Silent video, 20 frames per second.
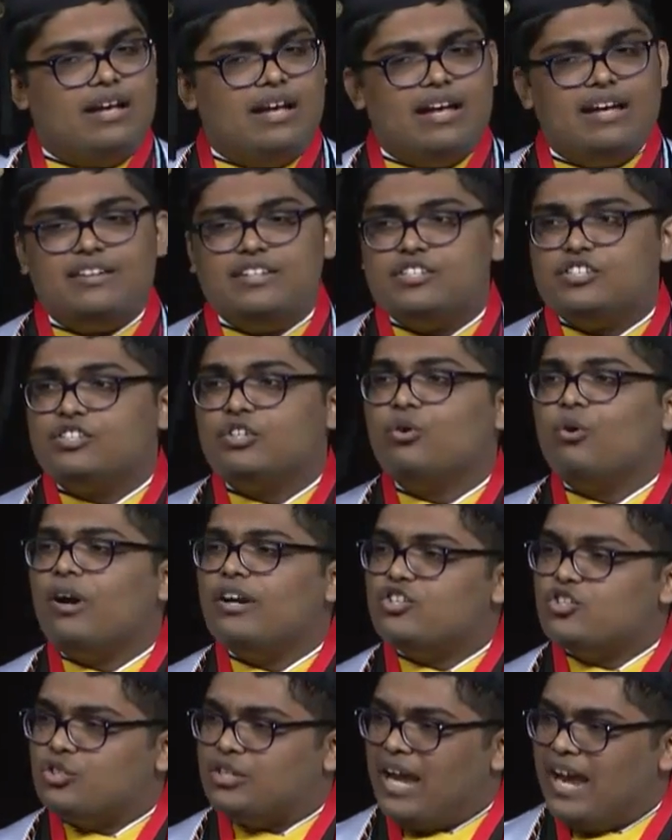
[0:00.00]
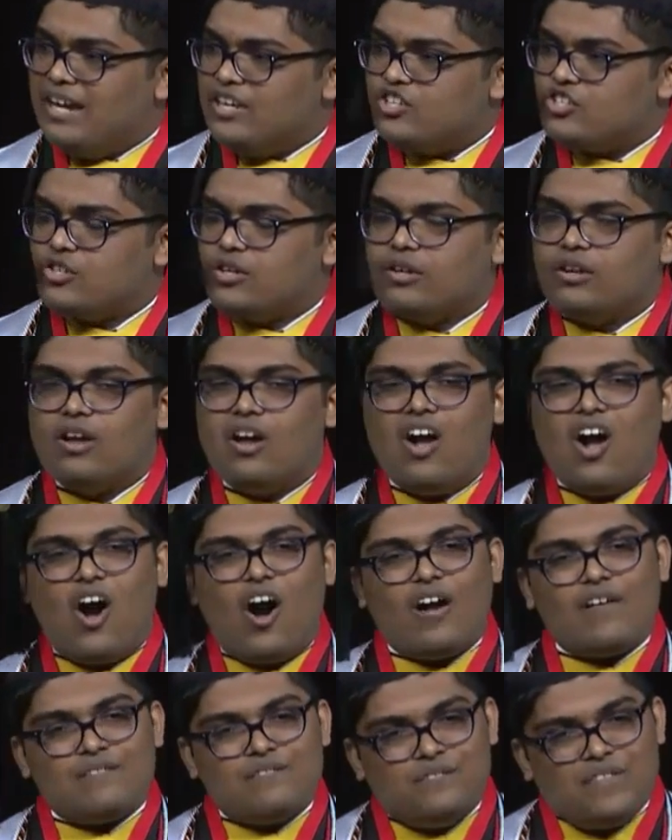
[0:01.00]
It is through our education,
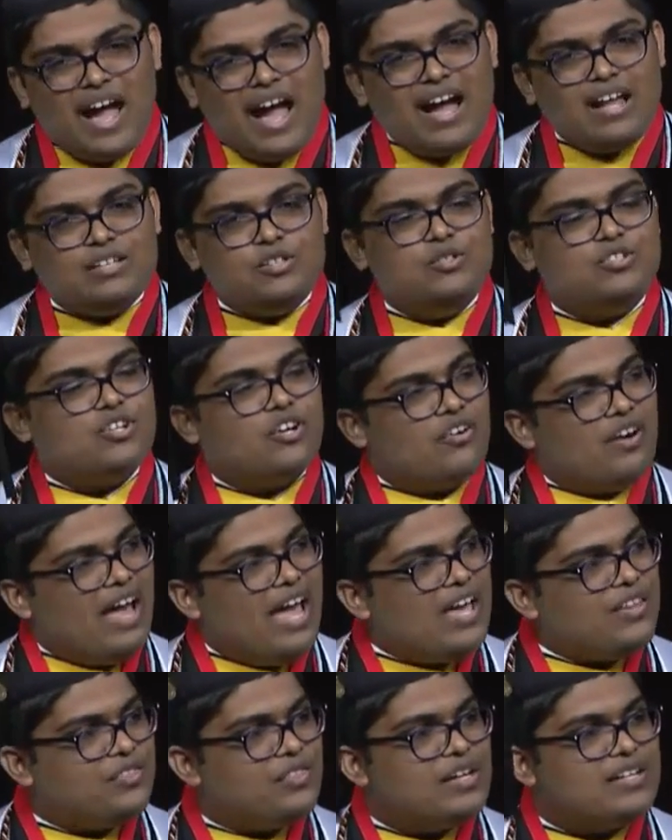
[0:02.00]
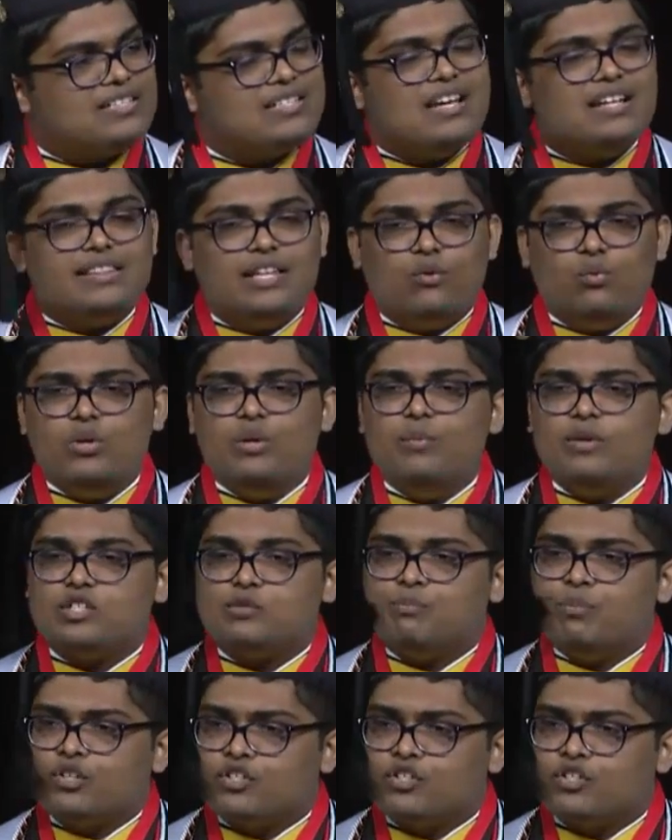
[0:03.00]
our values, and our ethics that we must